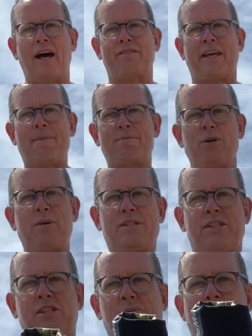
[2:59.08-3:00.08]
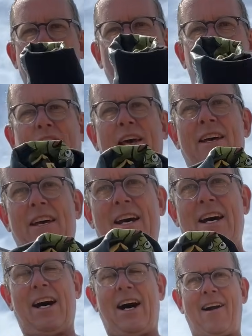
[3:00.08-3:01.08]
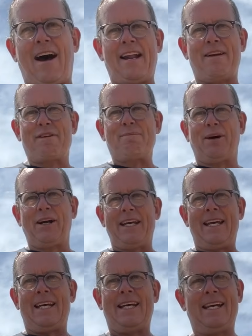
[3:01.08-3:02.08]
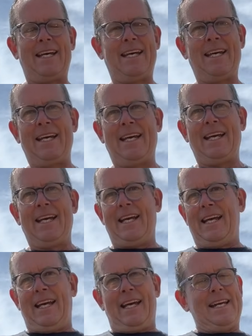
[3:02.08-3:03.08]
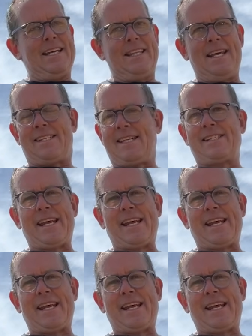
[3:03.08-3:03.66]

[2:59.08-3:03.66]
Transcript: I've kept you in suspense. All right, everybody, this is